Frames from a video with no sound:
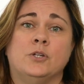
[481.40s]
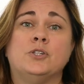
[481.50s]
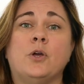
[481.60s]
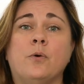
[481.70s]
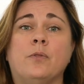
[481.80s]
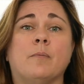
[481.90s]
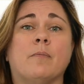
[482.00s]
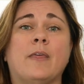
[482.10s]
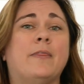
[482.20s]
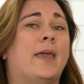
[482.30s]
Show
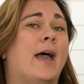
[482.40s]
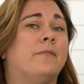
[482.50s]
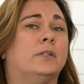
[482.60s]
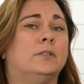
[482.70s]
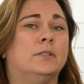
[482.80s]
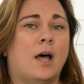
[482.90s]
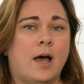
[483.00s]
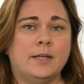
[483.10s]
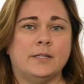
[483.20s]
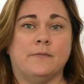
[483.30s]
them that they have a
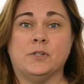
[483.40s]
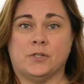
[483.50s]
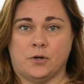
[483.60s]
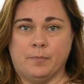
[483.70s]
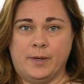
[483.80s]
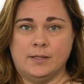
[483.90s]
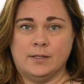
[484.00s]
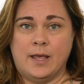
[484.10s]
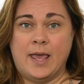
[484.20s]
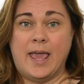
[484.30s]
lot of
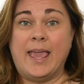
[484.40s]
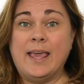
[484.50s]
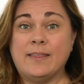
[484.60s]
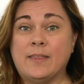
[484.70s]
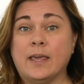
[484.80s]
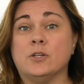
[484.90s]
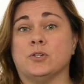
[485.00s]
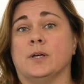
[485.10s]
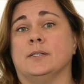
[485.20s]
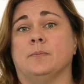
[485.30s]
discernment and that they can
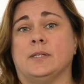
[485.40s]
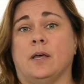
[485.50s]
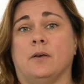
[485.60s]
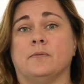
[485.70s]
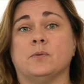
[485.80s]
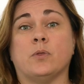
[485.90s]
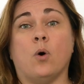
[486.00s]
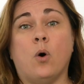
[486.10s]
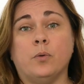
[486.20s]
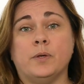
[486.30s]
trust themselves with the
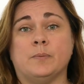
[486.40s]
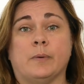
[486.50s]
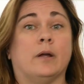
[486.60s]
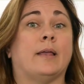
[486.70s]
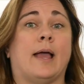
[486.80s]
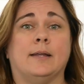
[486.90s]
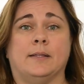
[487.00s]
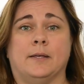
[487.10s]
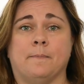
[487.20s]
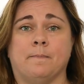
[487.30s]
Holy Spirit
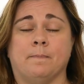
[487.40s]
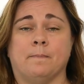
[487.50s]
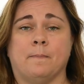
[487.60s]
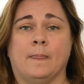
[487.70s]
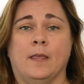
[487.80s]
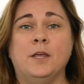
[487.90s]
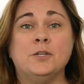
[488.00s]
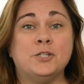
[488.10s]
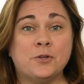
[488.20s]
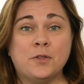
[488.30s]
guiding them.
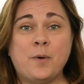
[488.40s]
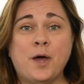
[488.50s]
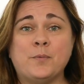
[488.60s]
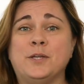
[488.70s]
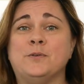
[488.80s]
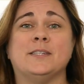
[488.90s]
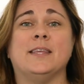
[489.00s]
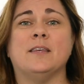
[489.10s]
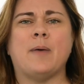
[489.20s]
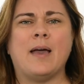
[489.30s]
Cheer them on when you
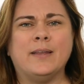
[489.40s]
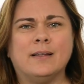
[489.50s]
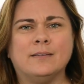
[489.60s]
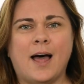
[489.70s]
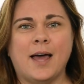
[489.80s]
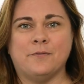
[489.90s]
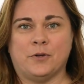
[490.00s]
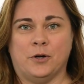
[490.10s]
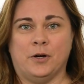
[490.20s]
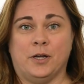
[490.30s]
see them having a lot
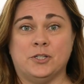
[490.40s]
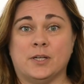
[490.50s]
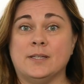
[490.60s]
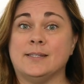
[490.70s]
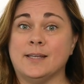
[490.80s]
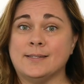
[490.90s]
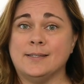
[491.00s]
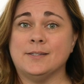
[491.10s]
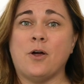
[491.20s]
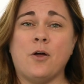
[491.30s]
of courage, because
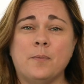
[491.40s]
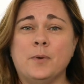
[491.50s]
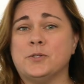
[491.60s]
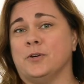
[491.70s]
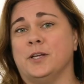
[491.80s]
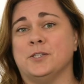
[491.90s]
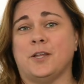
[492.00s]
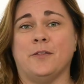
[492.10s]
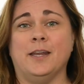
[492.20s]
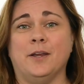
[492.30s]
6s are the most courageous
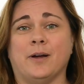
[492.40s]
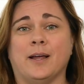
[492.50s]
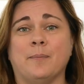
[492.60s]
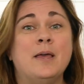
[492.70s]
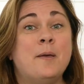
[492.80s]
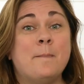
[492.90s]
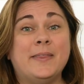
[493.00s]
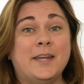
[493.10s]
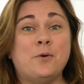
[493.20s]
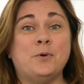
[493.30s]
on the Enneagram,
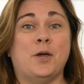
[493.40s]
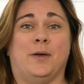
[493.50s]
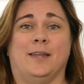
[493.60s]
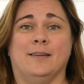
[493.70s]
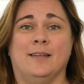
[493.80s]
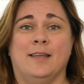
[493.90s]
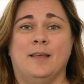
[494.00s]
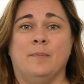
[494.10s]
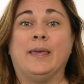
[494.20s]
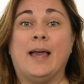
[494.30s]
but they don't know it
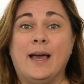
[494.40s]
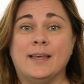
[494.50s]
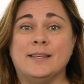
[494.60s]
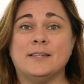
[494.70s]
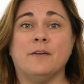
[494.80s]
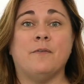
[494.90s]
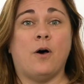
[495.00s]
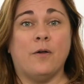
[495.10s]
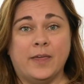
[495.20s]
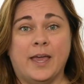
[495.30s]
because of
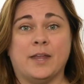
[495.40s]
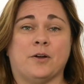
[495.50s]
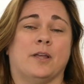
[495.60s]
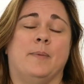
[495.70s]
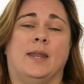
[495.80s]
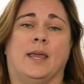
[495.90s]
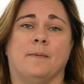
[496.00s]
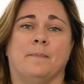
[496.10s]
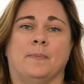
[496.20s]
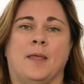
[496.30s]
the inner
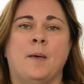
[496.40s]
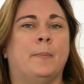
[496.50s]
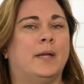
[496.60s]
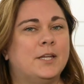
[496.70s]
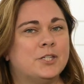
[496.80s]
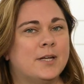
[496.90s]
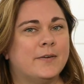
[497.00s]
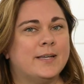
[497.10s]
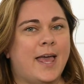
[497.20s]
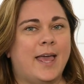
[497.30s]
committee. But each and
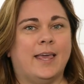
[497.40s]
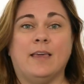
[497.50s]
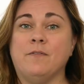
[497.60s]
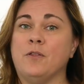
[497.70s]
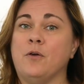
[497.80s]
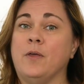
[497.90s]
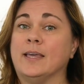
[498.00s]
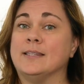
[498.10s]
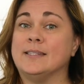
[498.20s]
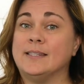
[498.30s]
every day, even though they
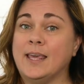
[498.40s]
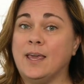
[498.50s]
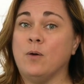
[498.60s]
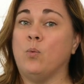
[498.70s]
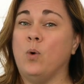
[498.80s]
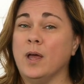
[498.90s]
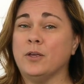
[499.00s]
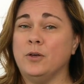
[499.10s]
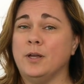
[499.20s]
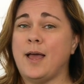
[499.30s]
can see
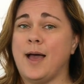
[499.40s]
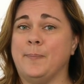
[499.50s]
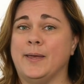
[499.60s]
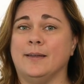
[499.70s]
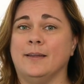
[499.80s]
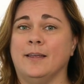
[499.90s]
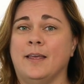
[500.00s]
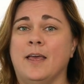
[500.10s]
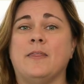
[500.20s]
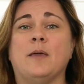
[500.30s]
what could happen,
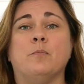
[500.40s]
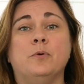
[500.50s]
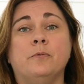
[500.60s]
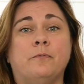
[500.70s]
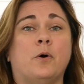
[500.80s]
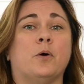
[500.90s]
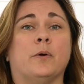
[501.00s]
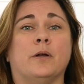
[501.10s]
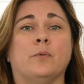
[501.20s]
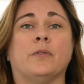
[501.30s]
they move
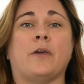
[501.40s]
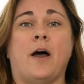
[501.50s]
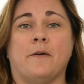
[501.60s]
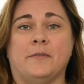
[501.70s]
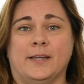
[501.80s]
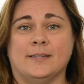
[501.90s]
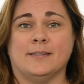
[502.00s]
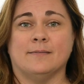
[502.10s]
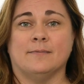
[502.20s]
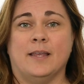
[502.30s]
forward with
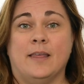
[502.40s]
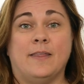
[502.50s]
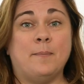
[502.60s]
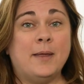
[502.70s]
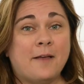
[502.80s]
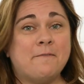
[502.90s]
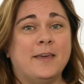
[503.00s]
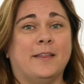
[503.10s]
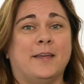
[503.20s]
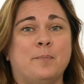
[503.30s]
confidence. They may not
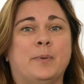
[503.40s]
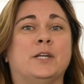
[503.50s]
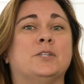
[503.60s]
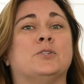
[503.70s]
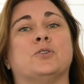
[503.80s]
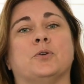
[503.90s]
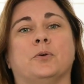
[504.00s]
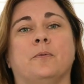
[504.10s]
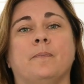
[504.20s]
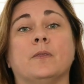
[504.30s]
feel it, but it's
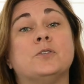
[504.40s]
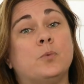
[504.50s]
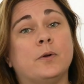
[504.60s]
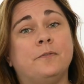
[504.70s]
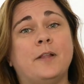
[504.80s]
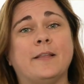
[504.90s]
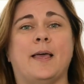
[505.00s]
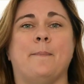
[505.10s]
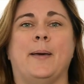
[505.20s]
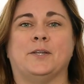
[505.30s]
true. So reflect
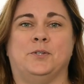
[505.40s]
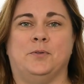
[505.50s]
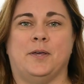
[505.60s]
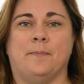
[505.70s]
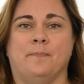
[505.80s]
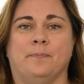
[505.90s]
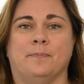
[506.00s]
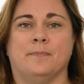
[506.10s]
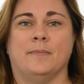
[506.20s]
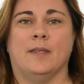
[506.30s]
that back to them.
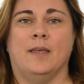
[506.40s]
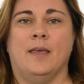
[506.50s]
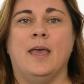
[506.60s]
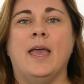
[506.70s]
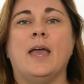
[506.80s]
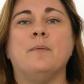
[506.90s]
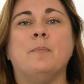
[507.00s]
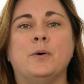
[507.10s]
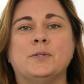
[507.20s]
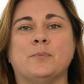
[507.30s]

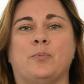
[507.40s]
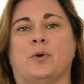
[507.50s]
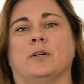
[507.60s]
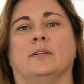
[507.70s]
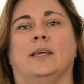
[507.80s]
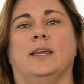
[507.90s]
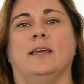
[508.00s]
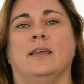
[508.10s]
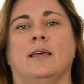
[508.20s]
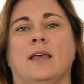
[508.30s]
And most
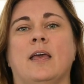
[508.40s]
importantly,